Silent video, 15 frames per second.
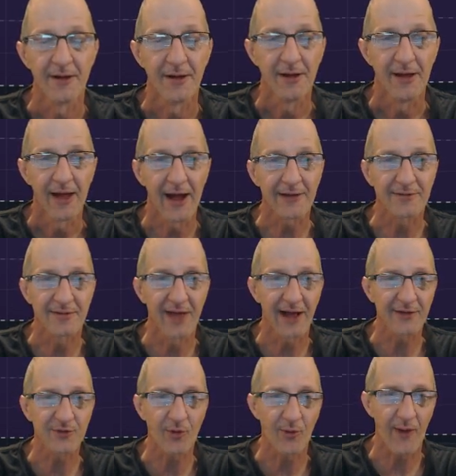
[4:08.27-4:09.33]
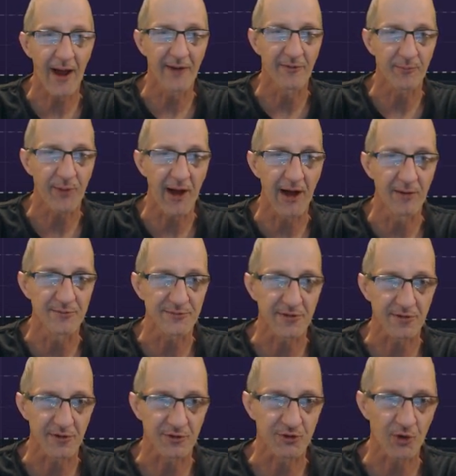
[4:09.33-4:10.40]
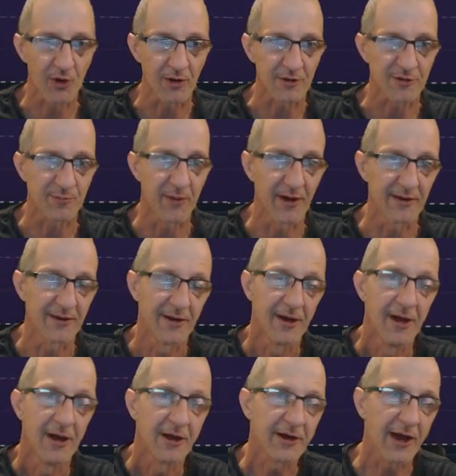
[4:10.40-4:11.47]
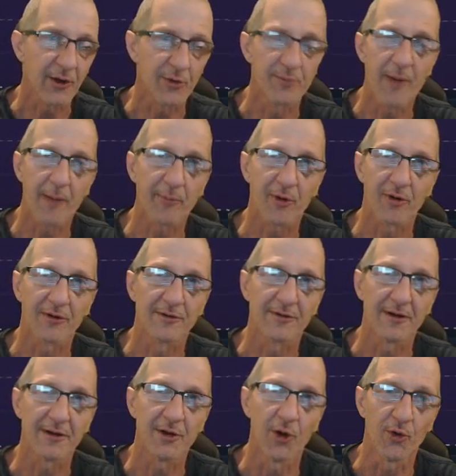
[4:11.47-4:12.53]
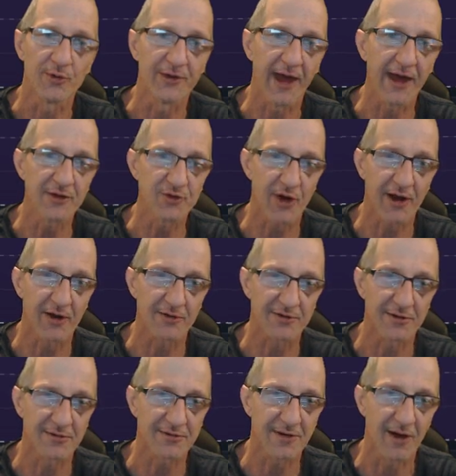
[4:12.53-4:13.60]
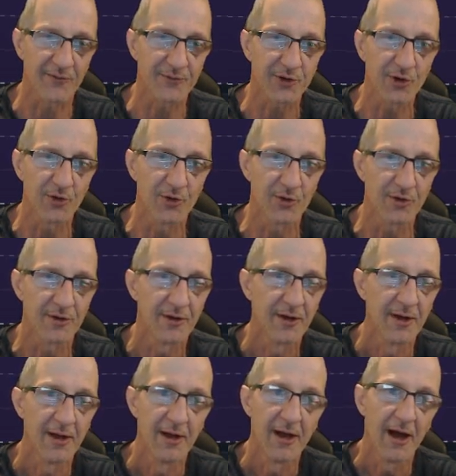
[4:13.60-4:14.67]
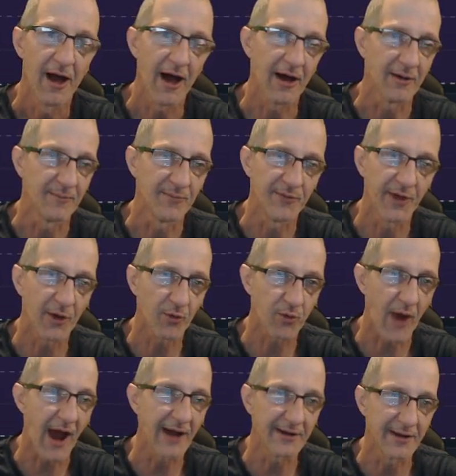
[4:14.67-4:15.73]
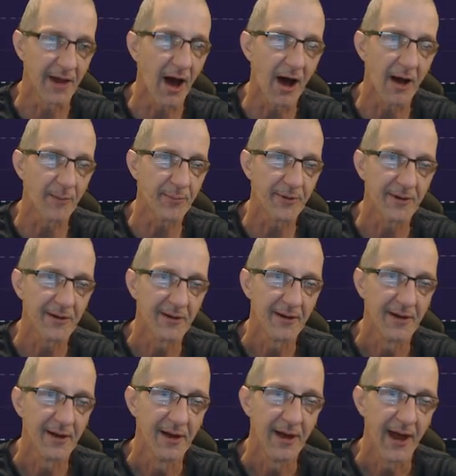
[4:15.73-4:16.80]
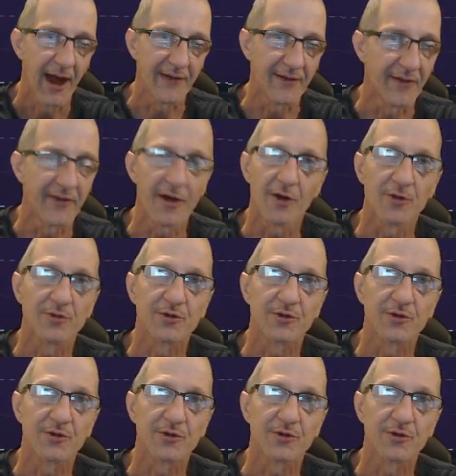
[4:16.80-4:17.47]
having problems is the shorts. But you got to remember, day traders and stuff too, they'll ride it up and then they'll